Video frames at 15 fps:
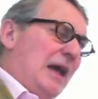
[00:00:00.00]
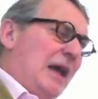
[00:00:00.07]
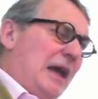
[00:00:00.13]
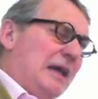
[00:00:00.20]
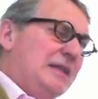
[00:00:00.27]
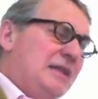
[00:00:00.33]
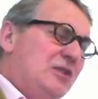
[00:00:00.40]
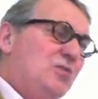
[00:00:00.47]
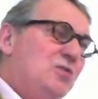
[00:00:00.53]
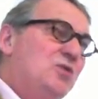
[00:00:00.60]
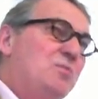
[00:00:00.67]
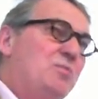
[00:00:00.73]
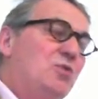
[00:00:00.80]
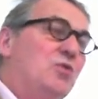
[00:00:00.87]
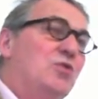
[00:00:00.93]
This
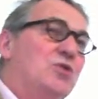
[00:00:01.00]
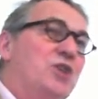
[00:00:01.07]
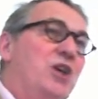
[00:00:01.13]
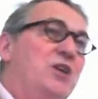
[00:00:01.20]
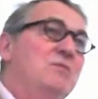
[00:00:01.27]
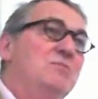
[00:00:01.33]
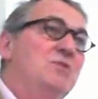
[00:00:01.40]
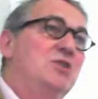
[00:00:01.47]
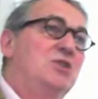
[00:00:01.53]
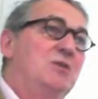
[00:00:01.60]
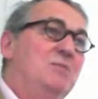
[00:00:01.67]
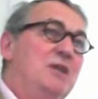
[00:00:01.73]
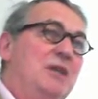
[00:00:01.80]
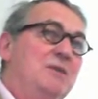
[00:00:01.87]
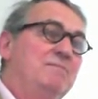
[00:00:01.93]
was brought home to
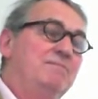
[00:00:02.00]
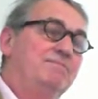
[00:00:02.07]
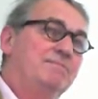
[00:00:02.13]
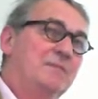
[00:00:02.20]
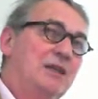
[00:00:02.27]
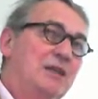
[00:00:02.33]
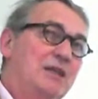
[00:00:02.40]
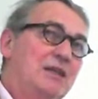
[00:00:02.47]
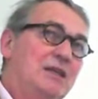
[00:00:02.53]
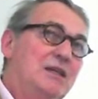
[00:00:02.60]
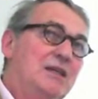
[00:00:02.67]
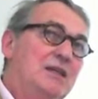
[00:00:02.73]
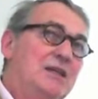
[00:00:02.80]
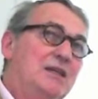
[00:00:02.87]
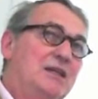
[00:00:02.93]
me
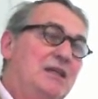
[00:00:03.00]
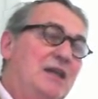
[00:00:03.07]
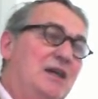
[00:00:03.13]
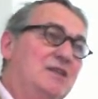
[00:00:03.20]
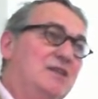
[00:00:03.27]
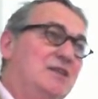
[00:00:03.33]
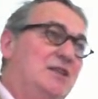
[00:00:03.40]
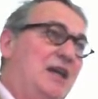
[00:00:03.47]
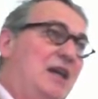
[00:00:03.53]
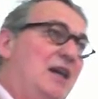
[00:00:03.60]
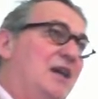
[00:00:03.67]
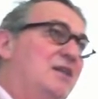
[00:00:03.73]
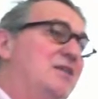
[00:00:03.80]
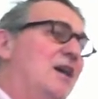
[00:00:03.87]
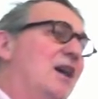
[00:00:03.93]
the other day.
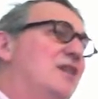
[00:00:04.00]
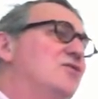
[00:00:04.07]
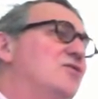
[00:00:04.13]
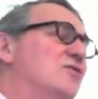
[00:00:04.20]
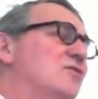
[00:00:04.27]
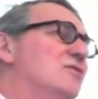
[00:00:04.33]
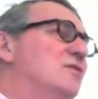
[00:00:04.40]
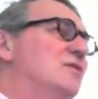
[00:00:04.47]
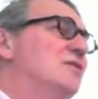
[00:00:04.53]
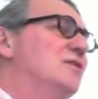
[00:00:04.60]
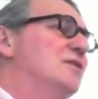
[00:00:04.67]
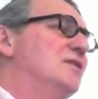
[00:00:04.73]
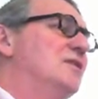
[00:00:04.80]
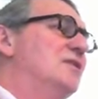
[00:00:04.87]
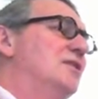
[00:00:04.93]
I saw
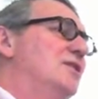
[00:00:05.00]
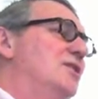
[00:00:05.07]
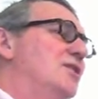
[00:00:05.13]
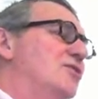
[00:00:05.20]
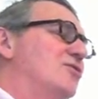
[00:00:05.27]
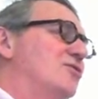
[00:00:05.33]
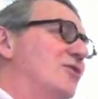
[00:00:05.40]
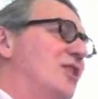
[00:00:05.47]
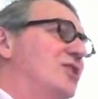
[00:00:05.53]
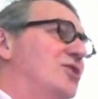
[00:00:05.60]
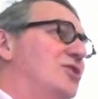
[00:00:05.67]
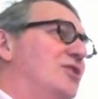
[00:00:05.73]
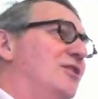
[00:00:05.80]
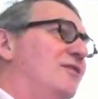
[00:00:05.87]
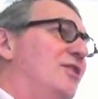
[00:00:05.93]
an
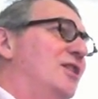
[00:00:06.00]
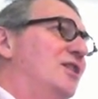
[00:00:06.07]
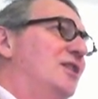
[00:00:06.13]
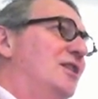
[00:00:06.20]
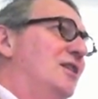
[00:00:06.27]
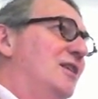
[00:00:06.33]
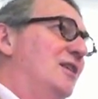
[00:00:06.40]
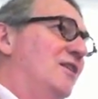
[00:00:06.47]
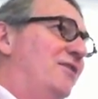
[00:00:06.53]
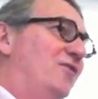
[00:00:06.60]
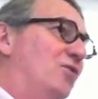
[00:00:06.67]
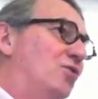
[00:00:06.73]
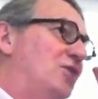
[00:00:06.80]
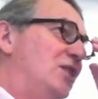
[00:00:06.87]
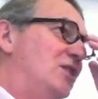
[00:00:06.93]
illustration of a
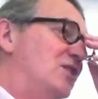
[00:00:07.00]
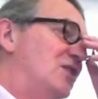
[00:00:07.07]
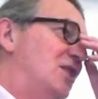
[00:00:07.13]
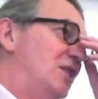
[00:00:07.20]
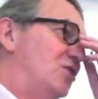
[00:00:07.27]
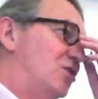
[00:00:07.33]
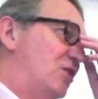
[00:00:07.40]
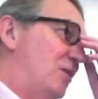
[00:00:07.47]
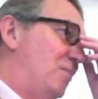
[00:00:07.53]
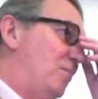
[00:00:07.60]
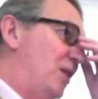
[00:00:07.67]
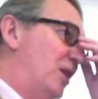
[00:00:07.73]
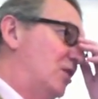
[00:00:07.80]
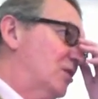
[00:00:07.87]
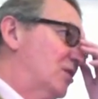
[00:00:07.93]
14th century
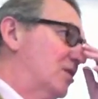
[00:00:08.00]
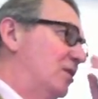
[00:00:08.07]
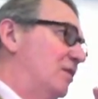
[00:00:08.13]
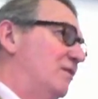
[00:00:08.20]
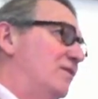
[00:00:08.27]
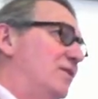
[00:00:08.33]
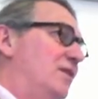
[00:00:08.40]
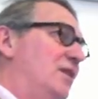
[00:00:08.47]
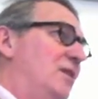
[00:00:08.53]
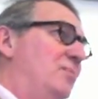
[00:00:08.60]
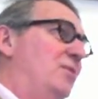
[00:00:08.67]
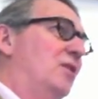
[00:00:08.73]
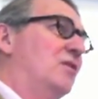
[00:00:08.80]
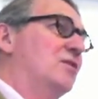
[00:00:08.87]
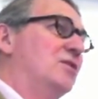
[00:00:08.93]
picture of
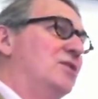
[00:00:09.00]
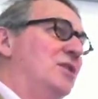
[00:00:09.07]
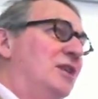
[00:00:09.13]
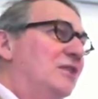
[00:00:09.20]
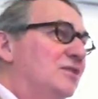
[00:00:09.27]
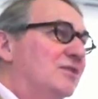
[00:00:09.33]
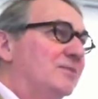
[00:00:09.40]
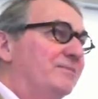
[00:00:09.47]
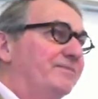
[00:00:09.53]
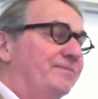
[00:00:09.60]
Hippocrates.